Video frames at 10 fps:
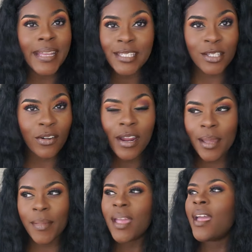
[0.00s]

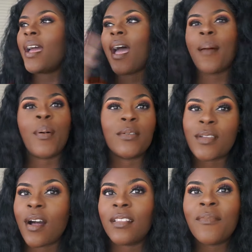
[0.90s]
Instagram, I
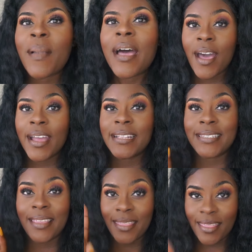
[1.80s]
post all of my
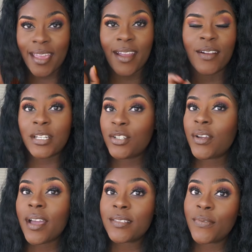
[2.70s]
finds there. Make sure
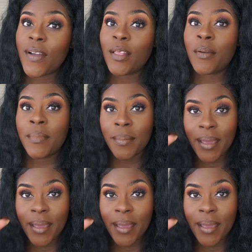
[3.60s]
you guys are following me.